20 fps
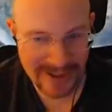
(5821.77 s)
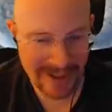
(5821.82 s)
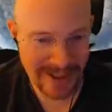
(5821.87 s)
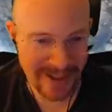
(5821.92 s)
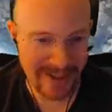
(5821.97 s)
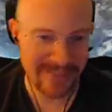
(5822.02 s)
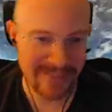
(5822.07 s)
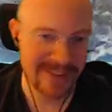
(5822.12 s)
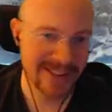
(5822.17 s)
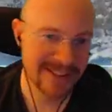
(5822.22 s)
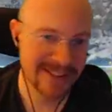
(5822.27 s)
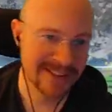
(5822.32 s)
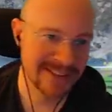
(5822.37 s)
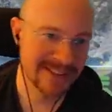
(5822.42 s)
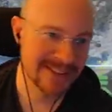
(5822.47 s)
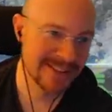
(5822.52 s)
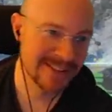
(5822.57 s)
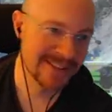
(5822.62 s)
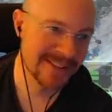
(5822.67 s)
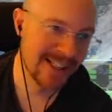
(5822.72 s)
yep.
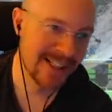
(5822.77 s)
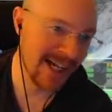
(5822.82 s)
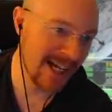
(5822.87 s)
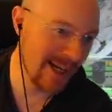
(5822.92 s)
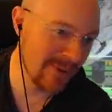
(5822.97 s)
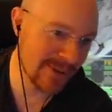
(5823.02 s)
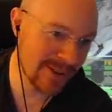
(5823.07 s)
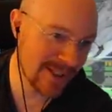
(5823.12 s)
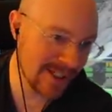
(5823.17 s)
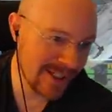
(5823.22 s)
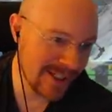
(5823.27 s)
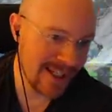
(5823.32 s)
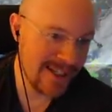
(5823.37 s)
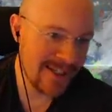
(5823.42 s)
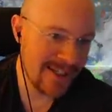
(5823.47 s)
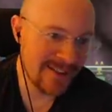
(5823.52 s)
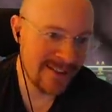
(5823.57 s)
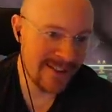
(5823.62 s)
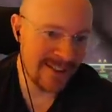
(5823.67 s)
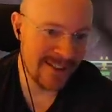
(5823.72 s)
How would they get
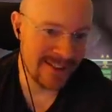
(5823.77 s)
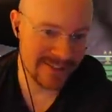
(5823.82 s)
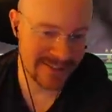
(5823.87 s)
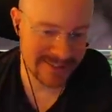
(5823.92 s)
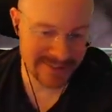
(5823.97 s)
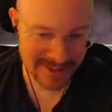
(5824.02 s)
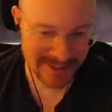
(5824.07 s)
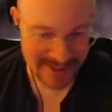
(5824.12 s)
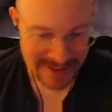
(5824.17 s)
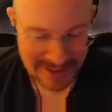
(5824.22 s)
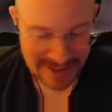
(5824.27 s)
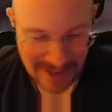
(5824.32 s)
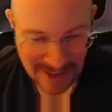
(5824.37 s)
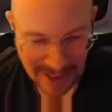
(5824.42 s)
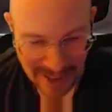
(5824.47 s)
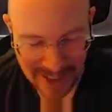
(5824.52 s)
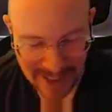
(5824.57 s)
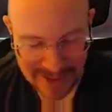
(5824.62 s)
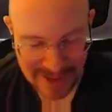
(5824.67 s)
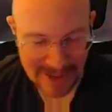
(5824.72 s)
in there?
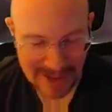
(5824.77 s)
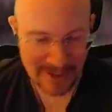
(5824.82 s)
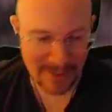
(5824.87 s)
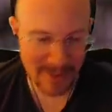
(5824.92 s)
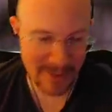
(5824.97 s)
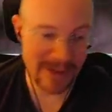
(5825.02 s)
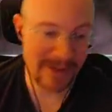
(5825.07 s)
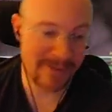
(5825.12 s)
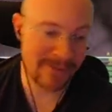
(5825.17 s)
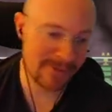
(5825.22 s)
I actually, when I